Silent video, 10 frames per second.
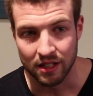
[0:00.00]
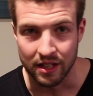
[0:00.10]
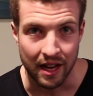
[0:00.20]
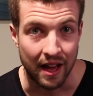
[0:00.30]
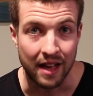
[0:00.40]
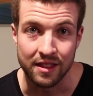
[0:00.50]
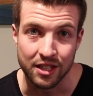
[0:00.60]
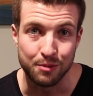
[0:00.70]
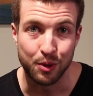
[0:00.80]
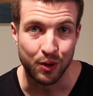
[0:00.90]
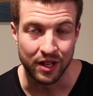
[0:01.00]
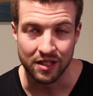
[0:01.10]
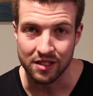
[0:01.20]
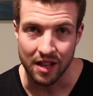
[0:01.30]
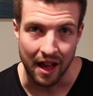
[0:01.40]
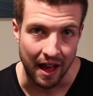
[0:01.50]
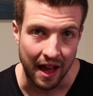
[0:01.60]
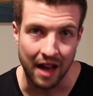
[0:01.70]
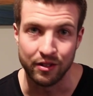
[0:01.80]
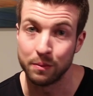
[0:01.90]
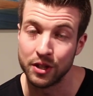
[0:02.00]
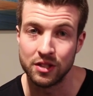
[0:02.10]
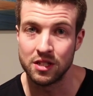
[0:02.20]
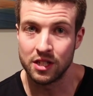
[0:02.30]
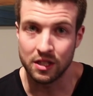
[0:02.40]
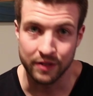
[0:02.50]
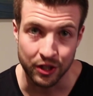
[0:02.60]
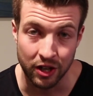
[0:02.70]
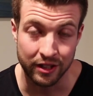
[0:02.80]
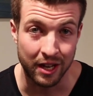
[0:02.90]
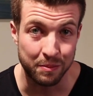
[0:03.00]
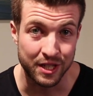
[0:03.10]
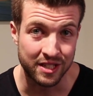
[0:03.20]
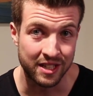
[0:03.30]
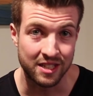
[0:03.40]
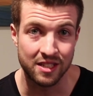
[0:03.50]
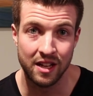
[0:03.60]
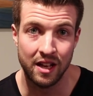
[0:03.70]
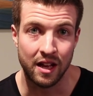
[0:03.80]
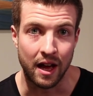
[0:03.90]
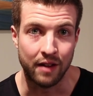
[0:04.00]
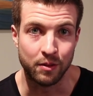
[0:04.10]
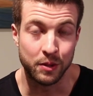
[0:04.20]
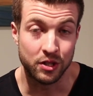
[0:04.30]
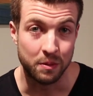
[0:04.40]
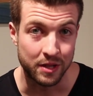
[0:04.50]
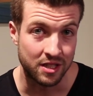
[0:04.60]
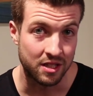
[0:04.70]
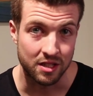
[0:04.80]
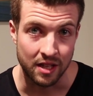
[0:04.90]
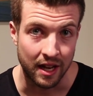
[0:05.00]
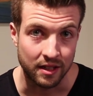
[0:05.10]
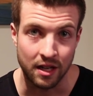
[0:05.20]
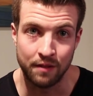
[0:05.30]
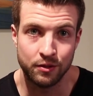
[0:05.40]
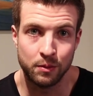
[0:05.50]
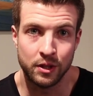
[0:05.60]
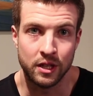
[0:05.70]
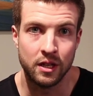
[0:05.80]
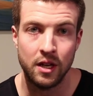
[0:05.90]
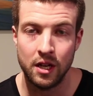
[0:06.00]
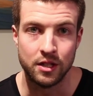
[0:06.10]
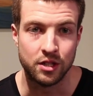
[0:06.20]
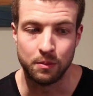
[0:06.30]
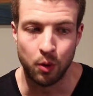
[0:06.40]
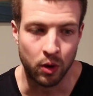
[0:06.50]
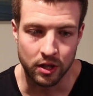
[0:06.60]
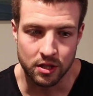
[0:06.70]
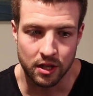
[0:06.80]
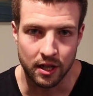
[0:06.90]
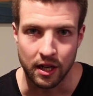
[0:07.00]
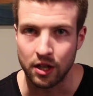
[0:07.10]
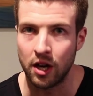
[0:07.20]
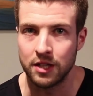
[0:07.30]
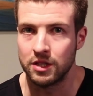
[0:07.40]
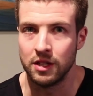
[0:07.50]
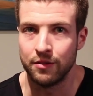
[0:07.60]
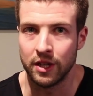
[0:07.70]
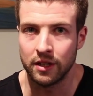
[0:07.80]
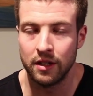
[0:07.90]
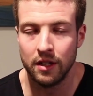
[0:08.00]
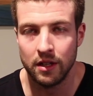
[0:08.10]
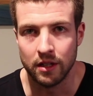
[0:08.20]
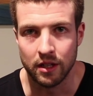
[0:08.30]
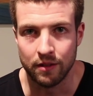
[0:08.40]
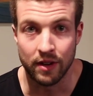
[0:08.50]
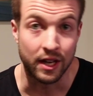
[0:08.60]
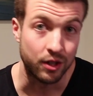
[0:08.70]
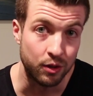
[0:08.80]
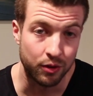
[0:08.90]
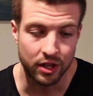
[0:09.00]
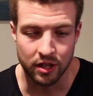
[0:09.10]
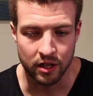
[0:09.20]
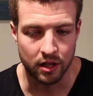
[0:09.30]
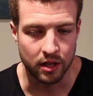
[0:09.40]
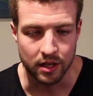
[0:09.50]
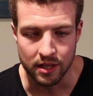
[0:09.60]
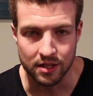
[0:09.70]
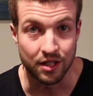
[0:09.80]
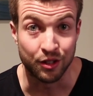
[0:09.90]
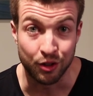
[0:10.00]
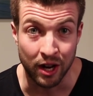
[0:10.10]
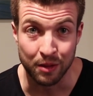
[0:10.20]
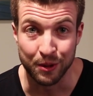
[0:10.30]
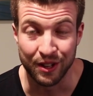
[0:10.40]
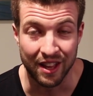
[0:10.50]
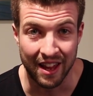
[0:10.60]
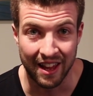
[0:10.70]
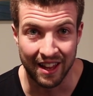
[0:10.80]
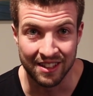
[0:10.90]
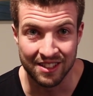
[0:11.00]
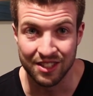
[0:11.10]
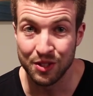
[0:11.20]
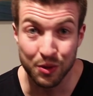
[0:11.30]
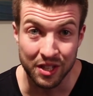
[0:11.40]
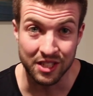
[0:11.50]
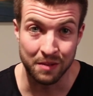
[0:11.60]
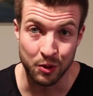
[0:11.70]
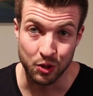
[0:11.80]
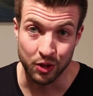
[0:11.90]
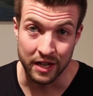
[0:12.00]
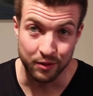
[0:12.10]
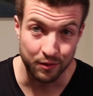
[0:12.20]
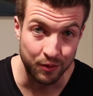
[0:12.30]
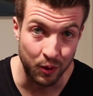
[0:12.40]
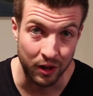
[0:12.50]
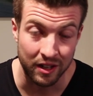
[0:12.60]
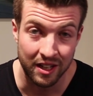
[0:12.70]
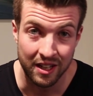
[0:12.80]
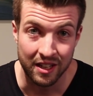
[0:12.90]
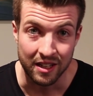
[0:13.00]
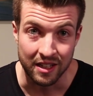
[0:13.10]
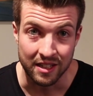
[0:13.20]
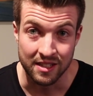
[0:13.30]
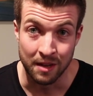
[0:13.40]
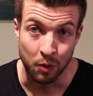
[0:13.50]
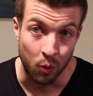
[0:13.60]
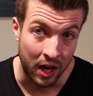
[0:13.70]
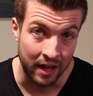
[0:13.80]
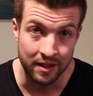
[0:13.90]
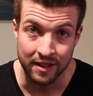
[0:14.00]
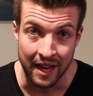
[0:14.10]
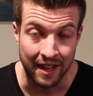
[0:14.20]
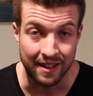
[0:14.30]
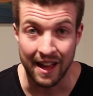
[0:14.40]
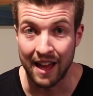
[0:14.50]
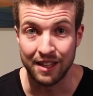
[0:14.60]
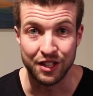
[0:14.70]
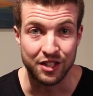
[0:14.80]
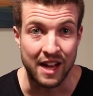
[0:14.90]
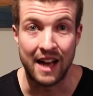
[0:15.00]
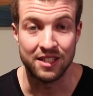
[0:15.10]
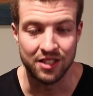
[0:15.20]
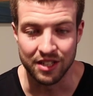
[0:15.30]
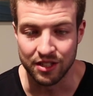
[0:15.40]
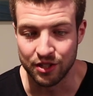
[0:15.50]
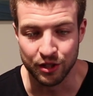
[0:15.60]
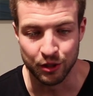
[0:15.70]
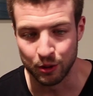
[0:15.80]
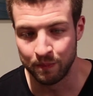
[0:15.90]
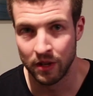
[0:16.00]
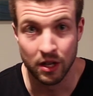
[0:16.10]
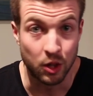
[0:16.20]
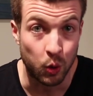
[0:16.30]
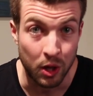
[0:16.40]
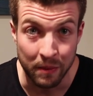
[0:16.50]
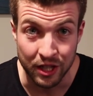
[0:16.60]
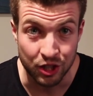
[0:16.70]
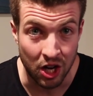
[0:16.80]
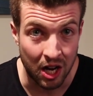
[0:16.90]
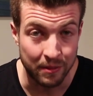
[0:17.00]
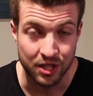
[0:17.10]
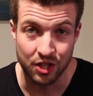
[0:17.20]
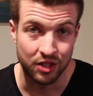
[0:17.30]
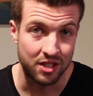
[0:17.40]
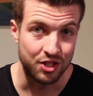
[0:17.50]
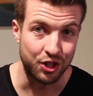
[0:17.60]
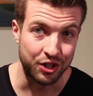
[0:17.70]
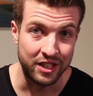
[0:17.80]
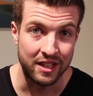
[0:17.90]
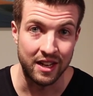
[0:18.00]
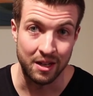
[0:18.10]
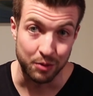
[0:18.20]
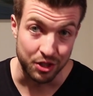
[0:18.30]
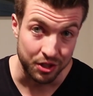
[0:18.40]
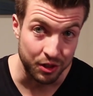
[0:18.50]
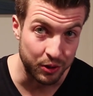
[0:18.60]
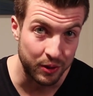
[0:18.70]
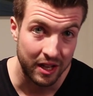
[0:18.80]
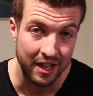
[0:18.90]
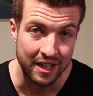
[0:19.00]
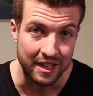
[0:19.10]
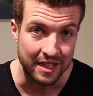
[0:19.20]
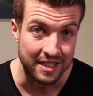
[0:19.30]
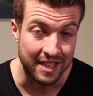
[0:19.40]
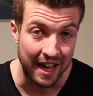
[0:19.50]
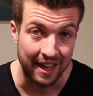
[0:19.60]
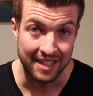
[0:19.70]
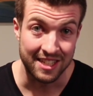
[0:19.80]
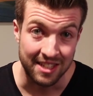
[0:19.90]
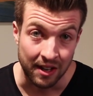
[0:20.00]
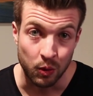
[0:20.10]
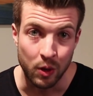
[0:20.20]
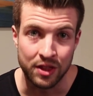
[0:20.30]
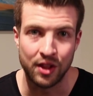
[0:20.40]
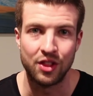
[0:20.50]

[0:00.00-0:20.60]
yeah, at this point, having built a 6-figure online business, having built a business that comfortably supports a cost of living in Vancouver here is incredible. And the 2 things I'm most grateful for is, number 1, that I had the audacity to quit my job and start this journey. And number 2 is that I stuck with it